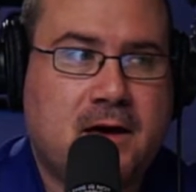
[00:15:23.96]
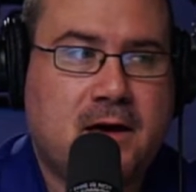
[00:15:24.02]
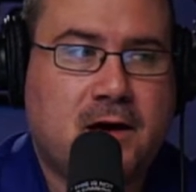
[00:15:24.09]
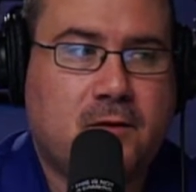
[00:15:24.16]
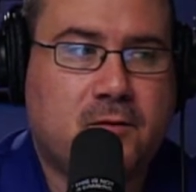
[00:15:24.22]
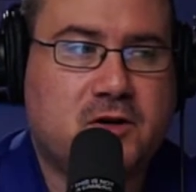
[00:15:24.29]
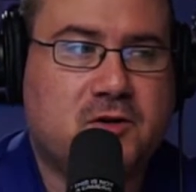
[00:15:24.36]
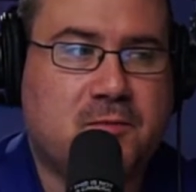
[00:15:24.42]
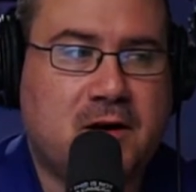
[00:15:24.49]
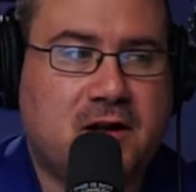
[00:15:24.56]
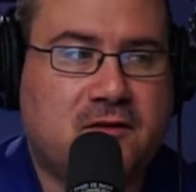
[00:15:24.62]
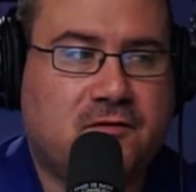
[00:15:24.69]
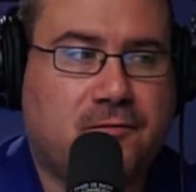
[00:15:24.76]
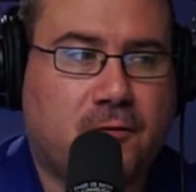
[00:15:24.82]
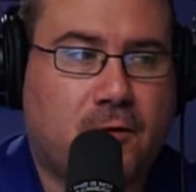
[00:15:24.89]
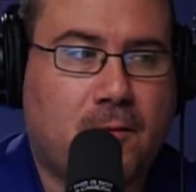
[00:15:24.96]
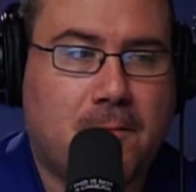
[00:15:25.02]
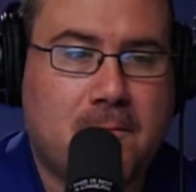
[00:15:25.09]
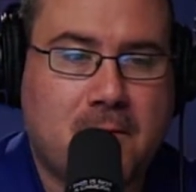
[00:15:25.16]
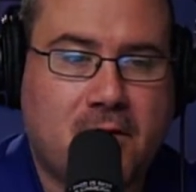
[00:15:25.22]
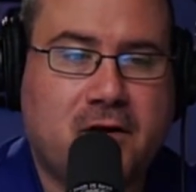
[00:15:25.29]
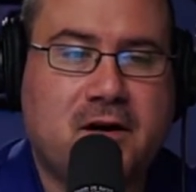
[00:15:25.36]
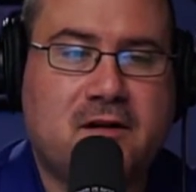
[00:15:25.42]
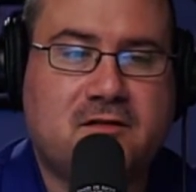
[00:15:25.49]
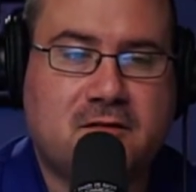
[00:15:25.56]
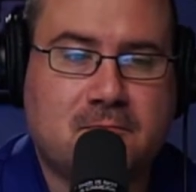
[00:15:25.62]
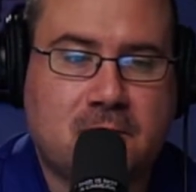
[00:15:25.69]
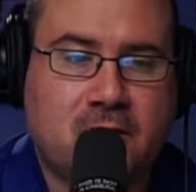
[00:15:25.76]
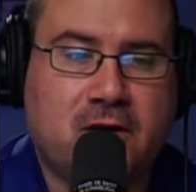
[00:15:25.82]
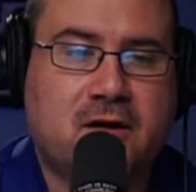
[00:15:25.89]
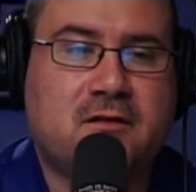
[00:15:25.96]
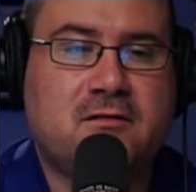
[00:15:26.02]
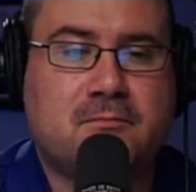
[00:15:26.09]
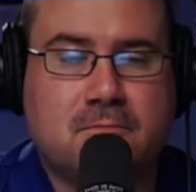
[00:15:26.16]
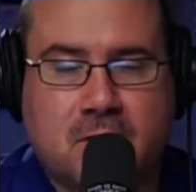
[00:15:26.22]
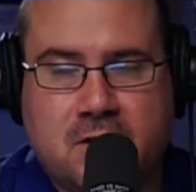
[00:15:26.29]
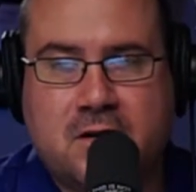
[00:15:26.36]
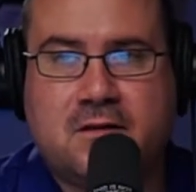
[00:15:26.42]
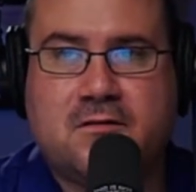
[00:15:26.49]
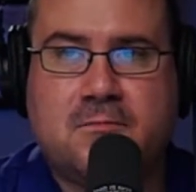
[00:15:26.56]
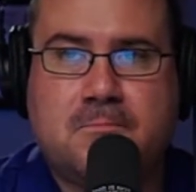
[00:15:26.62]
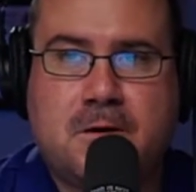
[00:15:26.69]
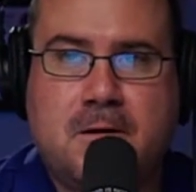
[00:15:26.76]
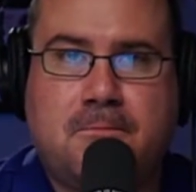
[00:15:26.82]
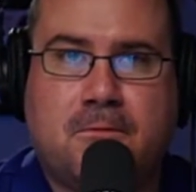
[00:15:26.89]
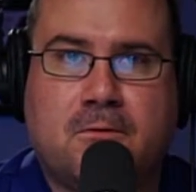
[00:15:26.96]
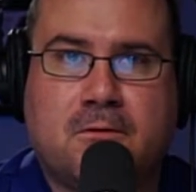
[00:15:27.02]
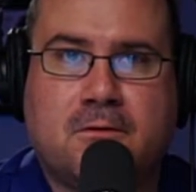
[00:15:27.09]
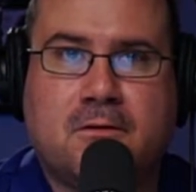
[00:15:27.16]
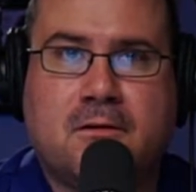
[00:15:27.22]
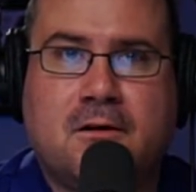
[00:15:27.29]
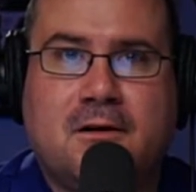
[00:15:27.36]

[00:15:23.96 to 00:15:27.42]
Right. Which means for millions and millions and millions of people,